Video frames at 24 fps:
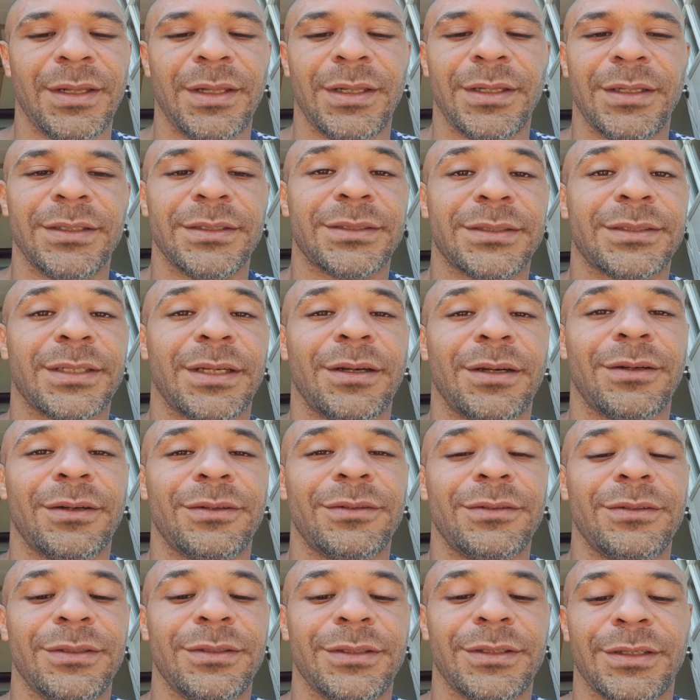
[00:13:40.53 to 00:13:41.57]
So,
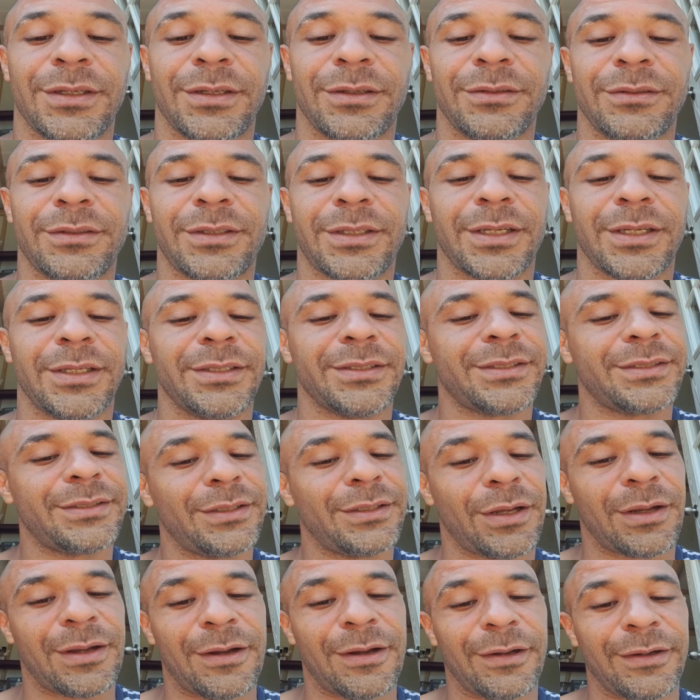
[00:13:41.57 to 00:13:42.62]
because
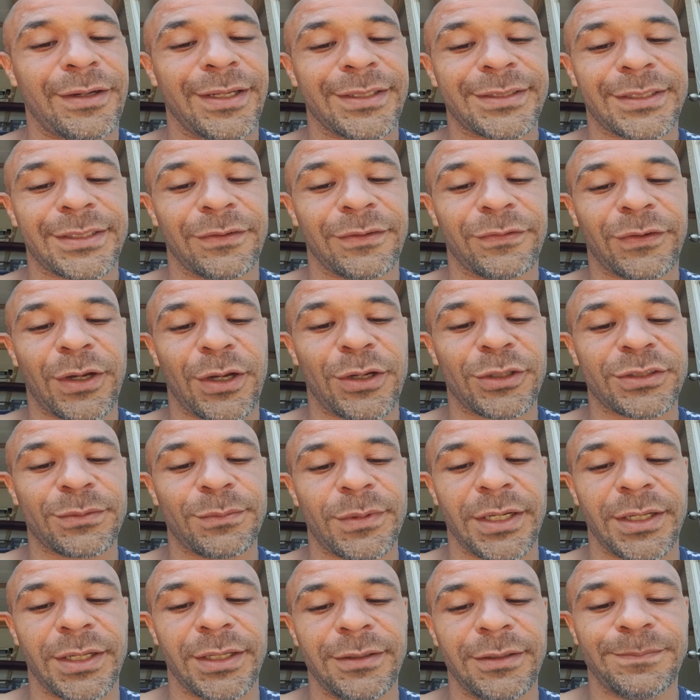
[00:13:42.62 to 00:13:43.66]
all that stuff costs
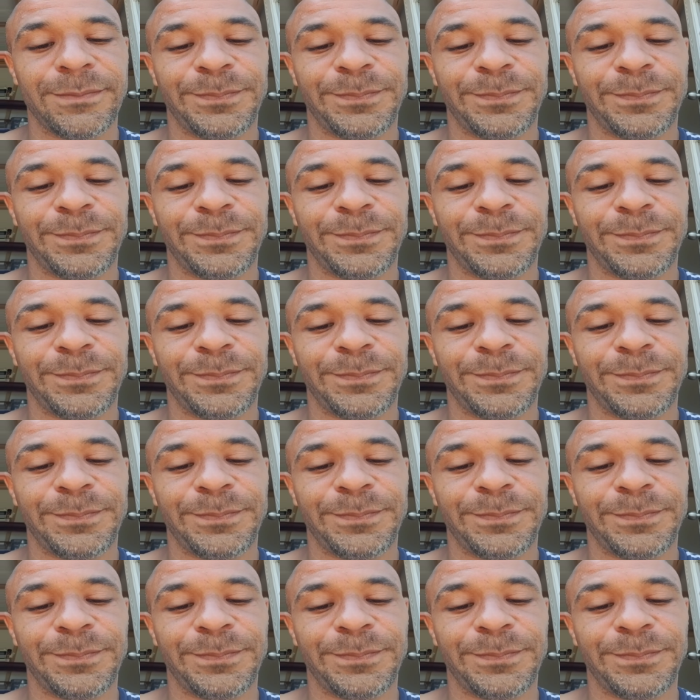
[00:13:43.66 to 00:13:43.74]
money.